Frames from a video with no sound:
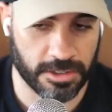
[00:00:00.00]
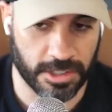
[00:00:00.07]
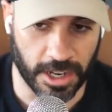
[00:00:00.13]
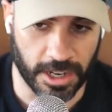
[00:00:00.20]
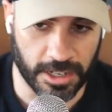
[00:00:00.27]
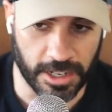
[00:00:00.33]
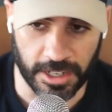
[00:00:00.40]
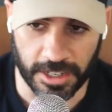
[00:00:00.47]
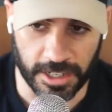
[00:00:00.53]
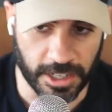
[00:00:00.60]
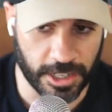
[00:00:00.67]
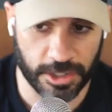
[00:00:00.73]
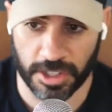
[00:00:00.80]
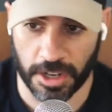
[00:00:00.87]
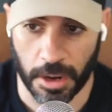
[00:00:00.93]
done, and
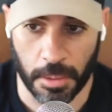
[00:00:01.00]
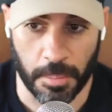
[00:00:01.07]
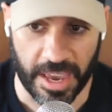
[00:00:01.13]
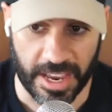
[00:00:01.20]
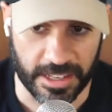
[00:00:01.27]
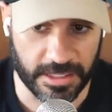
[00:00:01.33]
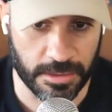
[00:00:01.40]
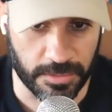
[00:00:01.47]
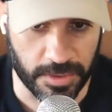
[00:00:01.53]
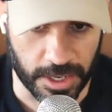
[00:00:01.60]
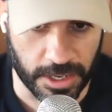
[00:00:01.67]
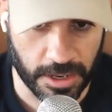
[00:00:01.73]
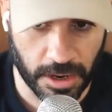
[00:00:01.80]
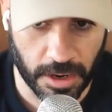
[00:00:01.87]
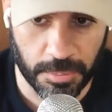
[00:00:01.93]
it's an amazing
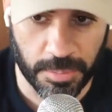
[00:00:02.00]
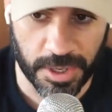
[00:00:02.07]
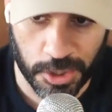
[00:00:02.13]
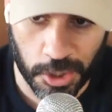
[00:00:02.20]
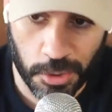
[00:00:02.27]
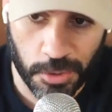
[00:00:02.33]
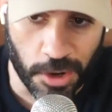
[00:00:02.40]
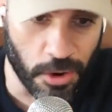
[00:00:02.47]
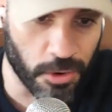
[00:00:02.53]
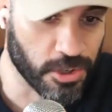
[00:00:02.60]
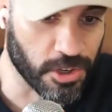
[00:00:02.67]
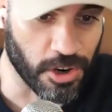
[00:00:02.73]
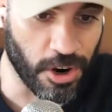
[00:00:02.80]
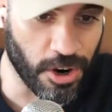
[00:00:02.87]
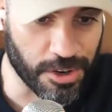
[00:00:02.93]
video, but you know
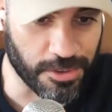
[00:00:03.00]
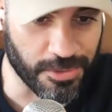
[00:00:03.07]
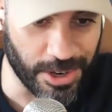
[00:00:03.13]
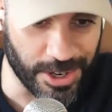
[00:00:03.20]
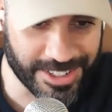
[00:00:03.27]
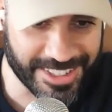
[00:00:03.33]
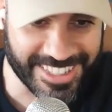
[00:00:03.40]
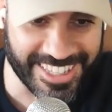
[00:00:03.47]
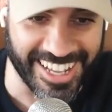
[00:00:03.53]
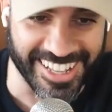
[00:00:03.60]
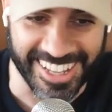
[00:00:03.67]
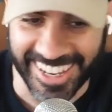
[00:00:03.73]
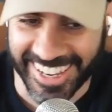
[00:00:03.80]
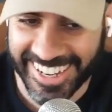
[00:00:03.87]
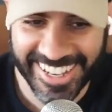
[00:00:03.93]
in your heart of hearts that,
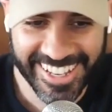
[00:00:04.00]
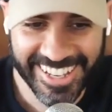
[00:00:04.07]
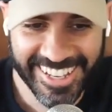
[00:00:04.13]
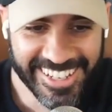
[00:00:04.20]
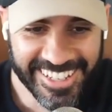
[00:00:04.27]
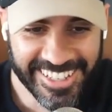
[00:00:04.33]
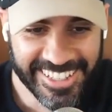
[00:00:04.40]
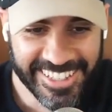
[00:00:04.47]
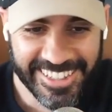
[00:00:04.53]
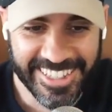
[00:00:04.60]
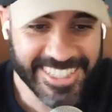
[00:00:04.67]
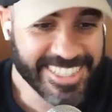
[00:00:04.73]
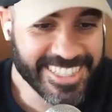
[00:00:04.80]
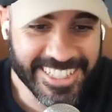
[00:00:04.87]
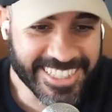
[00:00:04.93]
like,
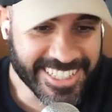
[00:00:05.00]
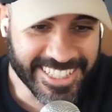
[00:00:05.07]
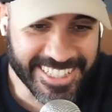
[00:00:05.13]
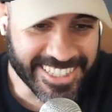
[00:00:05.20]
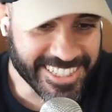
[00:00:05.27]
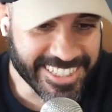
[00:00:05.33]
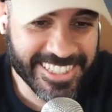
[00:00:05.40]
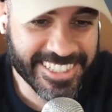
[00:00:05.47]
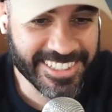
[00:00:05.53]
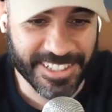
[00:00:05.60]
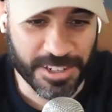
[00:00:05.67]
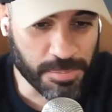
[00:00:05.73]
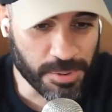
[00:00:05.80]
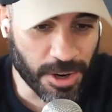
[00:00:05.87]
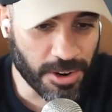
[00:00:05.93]
this isn't
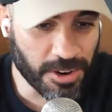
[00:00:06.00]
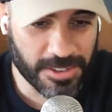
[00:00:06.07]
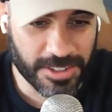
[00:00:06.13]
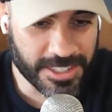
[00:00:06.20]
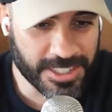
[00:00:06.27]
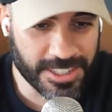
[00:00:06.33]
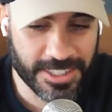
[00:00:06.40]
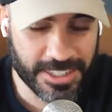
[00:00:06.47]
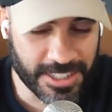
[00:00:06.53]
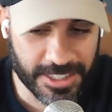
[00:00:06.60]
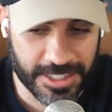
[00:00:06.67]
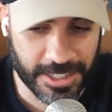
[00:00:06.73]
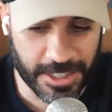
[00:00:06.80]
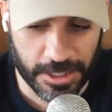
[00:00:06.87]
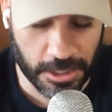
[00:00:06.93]
a pro. This
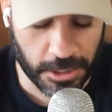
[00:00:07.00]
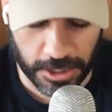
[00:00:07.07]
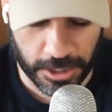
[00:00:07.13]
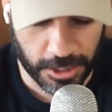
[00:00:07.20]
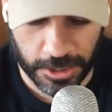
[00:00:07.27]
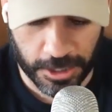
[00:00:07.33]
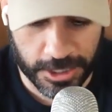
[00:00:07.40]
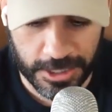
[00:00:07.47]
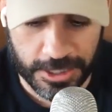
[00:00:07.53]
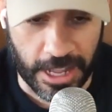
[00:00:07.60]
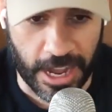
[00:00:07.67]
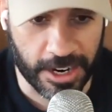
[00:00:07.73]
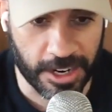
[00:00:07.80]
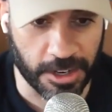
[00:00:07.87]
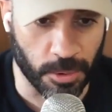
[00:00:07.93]
isn't it's
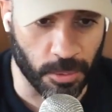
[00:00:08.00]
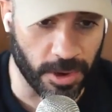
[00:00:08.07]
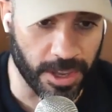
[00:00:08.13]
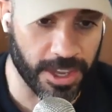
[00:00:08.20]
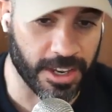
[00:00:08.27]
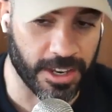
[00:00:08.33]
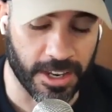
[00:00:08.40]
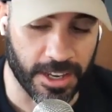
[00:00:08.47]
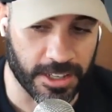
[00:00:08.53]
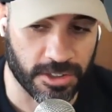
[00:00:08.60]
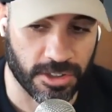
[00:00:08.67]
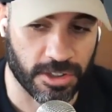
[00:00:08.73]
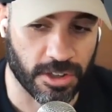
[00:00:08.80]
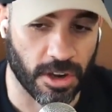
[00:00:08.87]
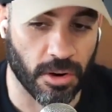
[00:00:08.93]
not going to win. And
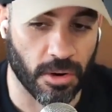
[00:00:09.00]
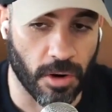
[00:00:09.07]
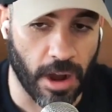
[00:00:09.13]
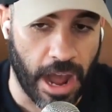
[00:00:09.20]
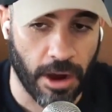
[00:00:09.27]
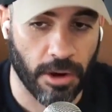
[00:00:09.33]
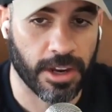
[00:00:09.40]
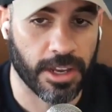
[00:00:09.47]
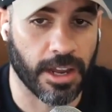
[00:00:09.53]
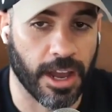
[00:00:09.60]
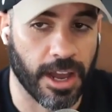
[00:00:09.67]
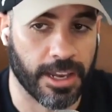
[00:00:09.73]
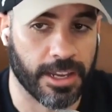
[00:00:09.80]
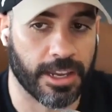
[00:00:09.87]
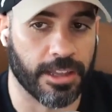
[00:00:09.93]
so how can
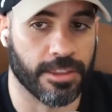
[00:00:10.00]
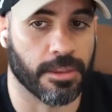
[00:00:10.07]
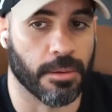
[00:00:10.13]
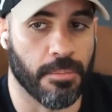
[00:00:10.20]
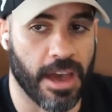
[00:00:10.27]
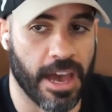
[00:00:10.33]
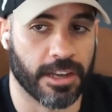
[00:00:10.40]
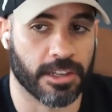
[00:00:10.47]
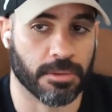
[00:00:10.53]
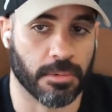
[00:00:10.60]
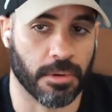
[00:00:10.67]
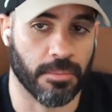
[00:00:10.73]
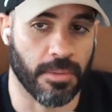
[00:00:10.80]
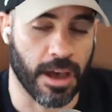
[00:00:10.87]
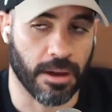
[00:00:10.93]
I get the
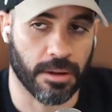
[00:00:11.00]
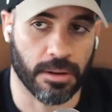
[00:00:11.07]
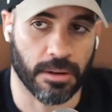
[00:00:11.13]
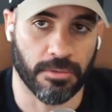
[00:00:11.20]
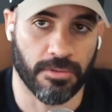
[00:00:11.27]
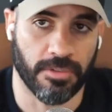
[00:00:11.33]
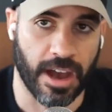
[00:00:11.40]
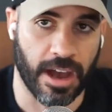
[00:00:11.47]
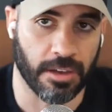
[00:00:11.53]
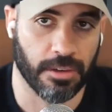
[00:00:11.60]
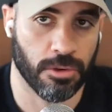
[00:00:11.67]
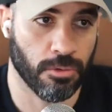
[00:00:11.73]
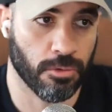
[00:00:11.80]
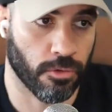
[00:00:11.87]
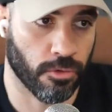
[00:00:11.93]
maximum amount of
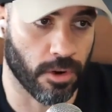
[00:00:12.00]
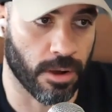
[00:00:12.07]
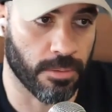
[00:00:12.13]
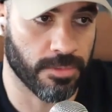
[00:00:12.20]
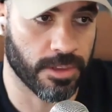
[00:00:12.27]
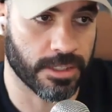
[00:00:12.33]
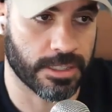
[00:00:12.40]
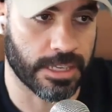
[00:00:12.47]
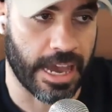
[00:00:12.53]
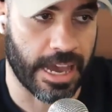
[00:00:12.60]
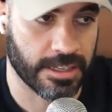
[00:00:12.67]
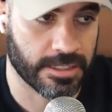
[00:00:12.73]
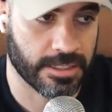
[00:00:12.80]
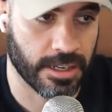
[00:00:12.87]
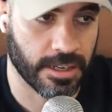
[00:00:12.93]
value from this
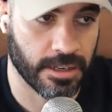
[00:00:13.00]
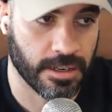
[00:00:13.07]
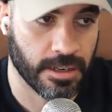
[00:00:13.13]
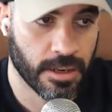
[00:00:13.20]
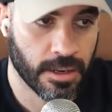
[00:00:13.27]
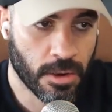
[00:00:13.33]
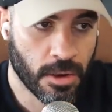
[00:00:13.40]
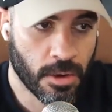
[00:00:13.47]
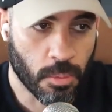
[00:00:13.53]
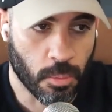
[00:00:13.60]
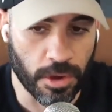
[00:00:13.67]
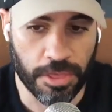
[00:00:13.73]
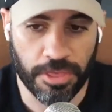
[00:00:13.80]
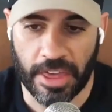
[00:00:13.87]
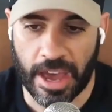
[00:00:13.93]
asset
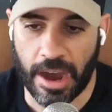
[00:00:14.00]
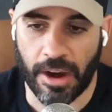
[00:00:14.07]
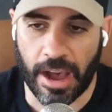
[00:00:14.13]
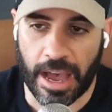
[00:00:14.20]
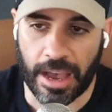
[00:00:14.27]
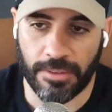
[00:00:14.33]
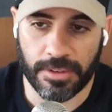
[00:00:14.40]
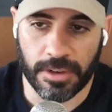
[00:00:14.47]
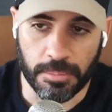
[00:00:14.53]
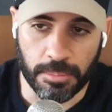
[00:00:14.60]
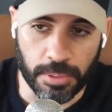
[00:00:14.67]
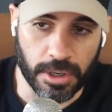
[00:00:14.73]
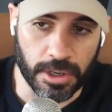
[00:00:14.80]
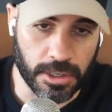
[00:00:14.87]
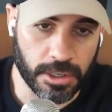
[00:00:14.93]
without having to
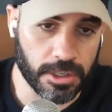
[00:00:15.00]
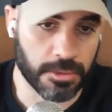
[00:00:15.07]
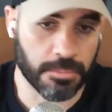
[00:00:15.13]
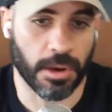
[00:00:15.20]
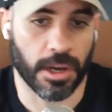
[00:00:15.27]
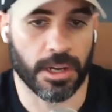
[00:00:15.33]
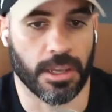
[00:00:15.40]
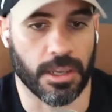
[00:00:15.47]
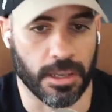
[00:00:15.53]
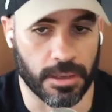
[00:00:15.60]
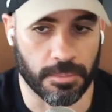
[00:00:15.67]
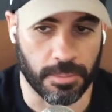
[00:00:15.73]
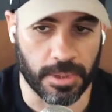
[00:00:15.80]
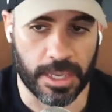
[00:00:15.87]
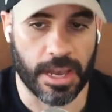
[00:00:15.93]
put good money
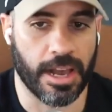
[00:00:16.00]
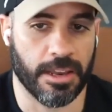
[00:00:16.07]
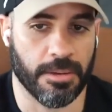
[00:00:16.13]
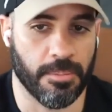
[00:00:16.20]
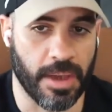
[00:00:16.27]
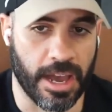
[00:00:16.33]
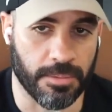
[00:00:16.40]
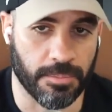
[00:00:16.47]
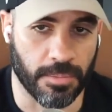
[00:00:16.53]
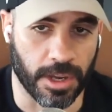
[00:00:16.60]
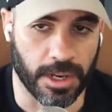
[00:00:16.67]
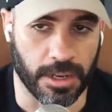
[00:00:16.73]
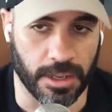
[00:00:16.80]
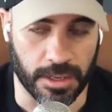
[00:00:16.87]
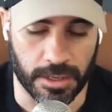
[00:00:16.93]
behind bad
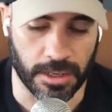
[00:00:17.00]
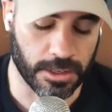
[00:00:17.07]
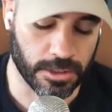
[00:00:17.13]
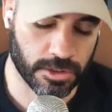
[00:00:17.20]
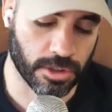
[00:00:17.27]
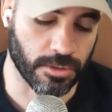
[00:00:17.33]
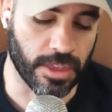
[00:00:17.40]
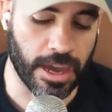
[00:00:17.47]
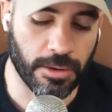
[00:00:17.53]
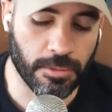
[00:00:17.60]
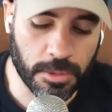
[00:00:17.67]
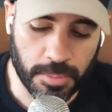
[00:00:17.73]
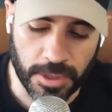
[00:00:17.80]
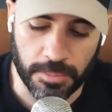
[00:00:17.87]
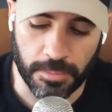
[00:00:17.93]
money? So that
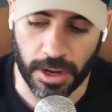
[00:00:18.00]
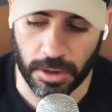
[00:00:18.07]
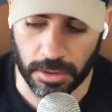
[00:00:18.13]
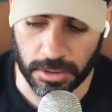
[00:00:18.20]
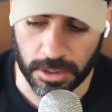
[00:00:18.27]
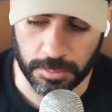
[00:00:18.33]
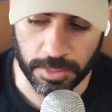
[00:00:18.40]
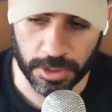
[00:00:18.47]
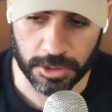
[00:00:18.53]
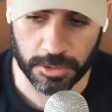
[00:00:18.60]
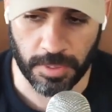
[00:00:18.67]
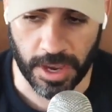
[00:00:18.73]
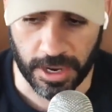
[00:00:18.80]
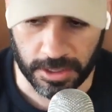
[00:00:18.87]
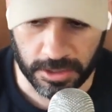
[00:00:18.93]
would be my only
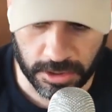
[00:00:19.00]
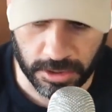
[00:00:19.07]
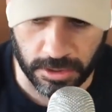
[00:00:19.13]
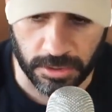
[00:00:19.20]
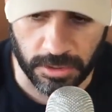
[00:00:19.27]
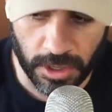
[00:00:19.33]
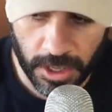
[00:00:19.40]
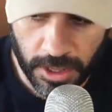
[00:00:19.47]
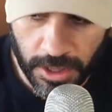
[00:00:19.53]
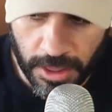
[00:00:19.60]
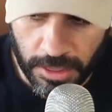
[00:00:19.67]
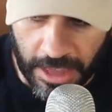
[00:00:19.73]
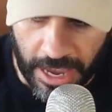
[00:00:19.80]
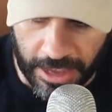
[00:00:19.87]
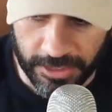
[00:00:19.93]
pushback to
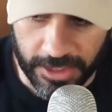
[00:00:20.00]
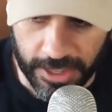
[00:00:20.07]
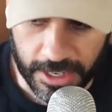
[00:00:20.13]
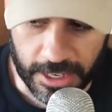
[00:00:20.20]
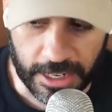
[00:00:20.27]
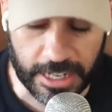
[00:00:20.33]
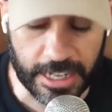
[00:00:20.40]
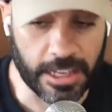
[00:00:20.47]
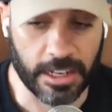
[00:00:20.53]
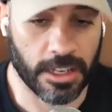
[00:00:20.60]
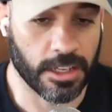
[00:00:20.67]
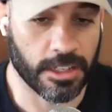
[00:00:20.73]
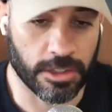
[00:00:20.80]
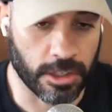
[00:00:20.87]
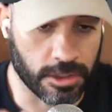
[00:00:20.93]
that thing. And again,
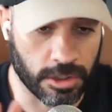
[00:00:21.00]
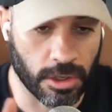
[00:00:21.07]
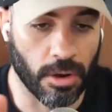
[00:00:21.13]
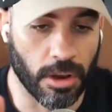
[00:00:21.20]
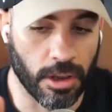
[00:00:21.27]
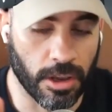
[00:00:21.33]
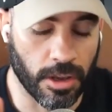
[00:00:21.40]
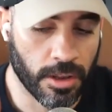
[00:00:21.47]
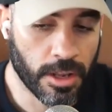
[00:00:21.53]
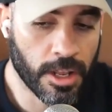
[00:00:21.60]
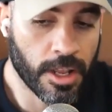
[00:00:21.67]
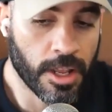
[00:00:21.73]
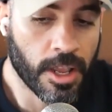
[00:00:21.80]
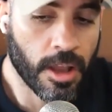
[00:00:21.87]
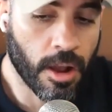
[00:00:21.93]

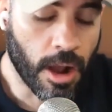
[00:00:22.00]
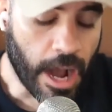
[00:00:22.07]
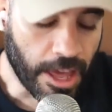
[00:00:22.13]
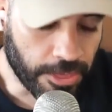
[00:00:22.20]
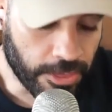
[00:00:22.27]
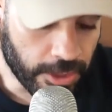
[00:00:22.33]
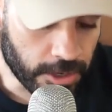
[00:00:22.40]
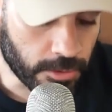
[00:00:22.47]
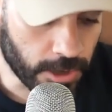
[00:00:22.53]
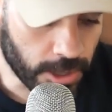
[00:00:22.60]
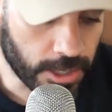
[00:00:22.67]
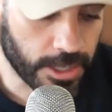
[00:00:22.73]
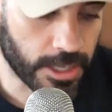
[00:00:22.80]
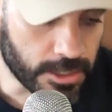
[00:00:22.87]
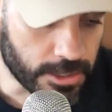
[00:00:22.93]
I think where
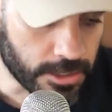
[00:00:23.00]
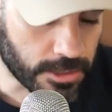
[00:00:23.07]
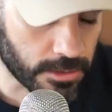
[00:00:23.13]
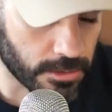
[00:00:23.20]
it gets